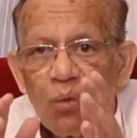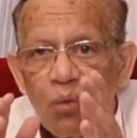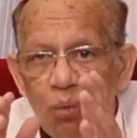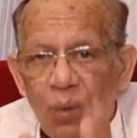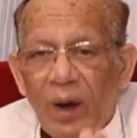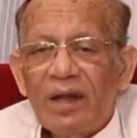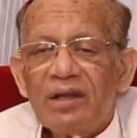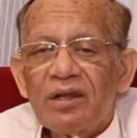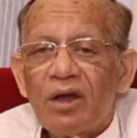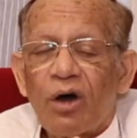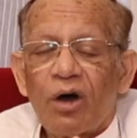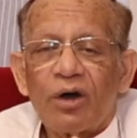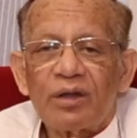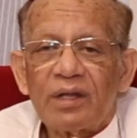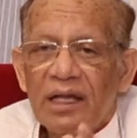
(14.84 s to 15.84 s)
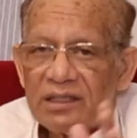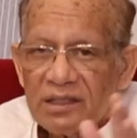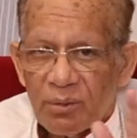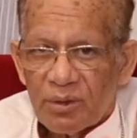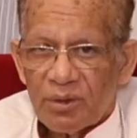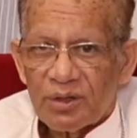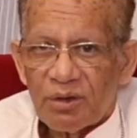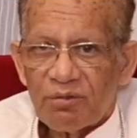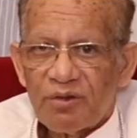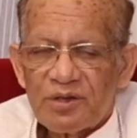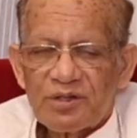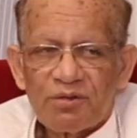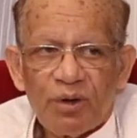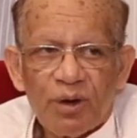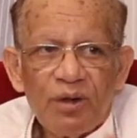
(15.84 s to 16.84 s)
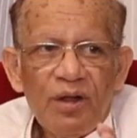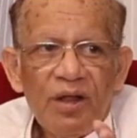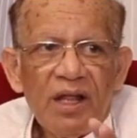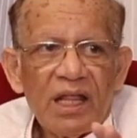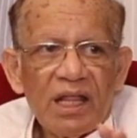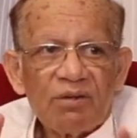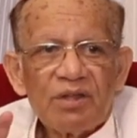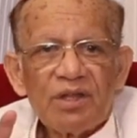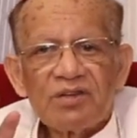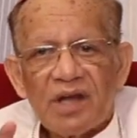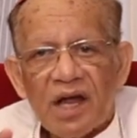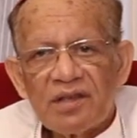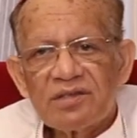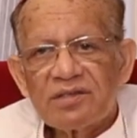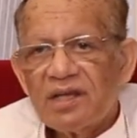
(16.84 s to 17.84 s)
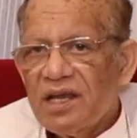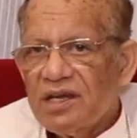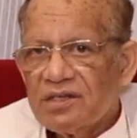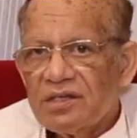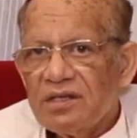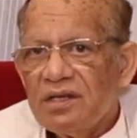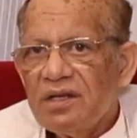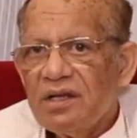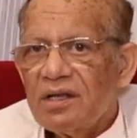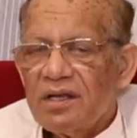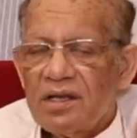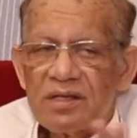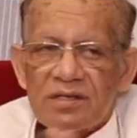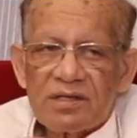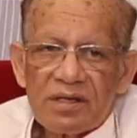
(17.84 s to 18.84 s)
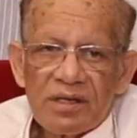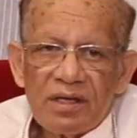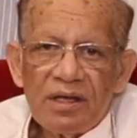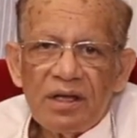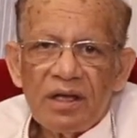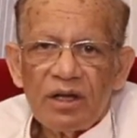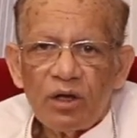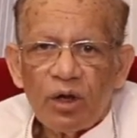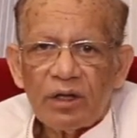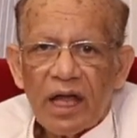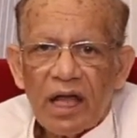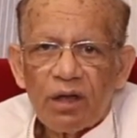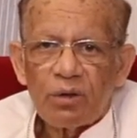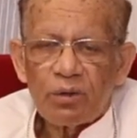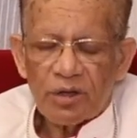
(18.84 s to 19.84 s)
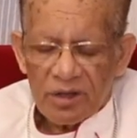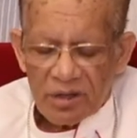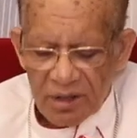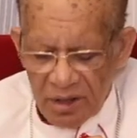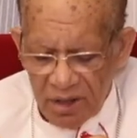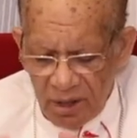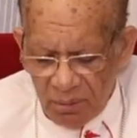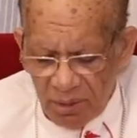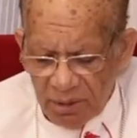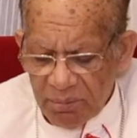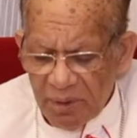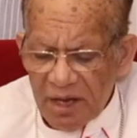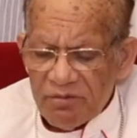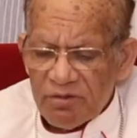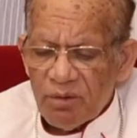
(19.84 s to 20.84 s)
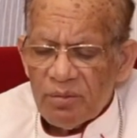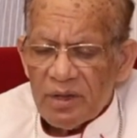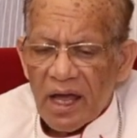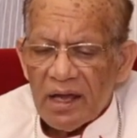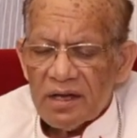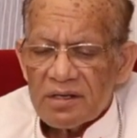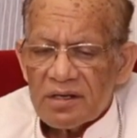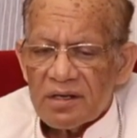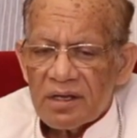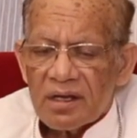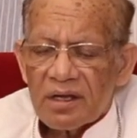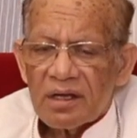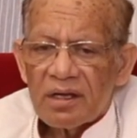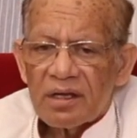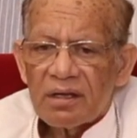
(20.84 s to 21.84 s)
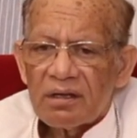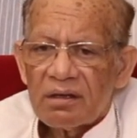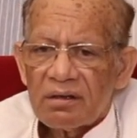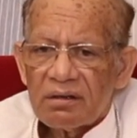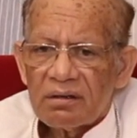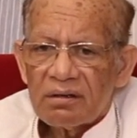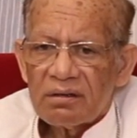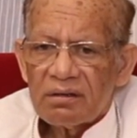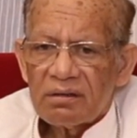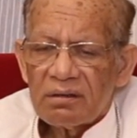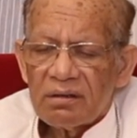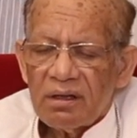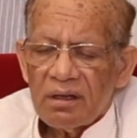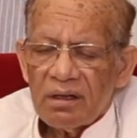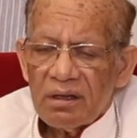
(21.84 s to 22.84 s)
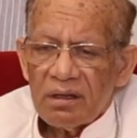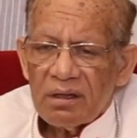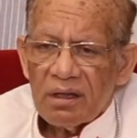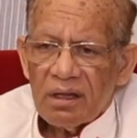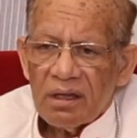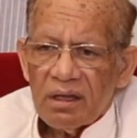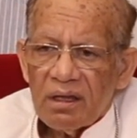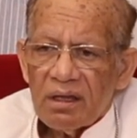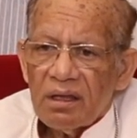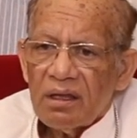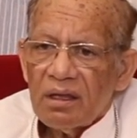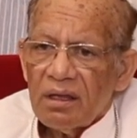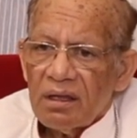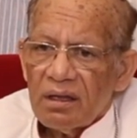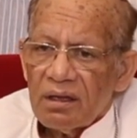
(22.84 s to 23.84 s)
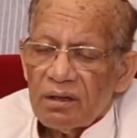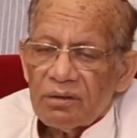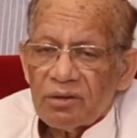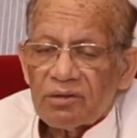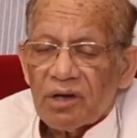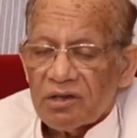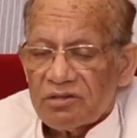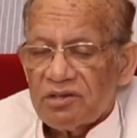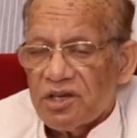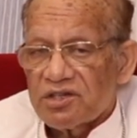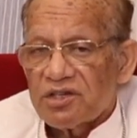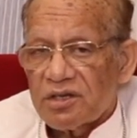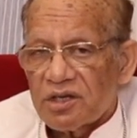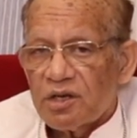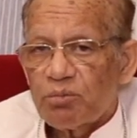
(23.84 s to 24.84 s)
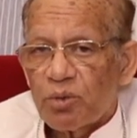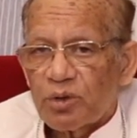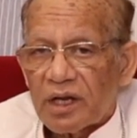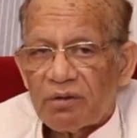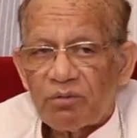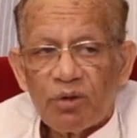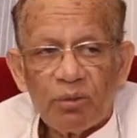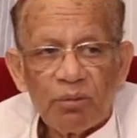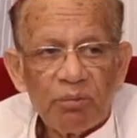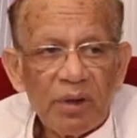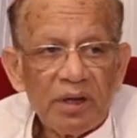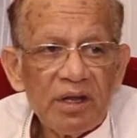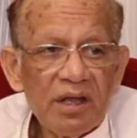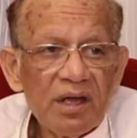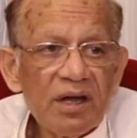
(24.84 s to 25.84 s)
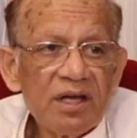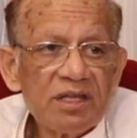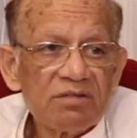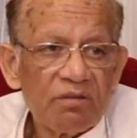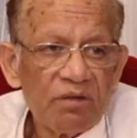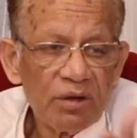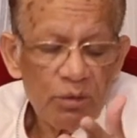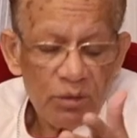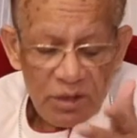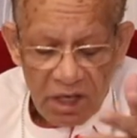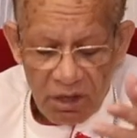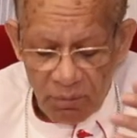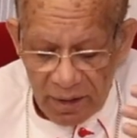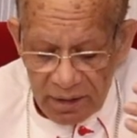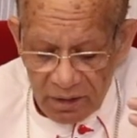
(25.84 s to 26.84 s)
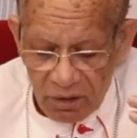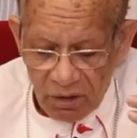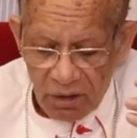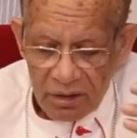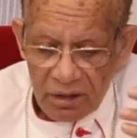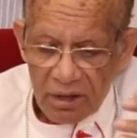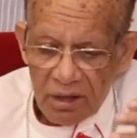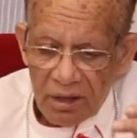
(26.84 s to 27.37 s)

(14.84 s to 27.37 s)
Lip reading: one God. That's what I wanted to tell, first of all. You know, the translation is not accurate. But apart from that, the translation did put, and for many years we were using one God.